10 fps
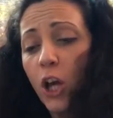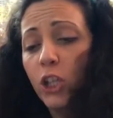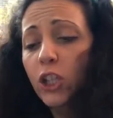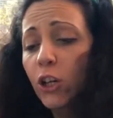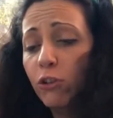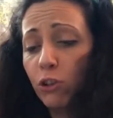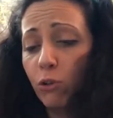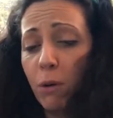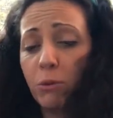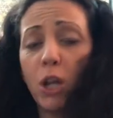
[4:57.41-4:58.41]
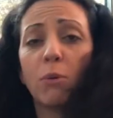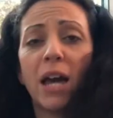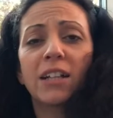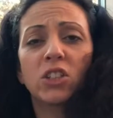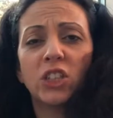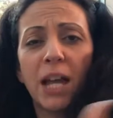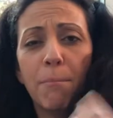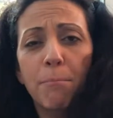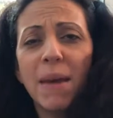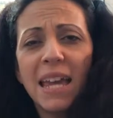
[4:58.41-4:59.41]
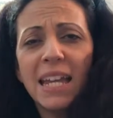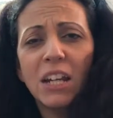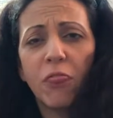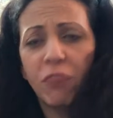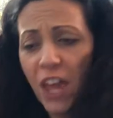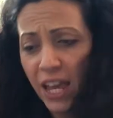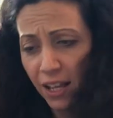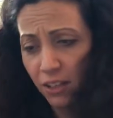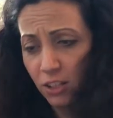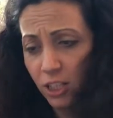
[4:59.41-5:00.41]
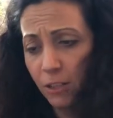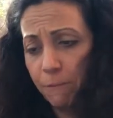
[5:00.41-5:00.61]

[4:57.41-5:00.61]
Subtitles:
you thought it was okay to say mean things."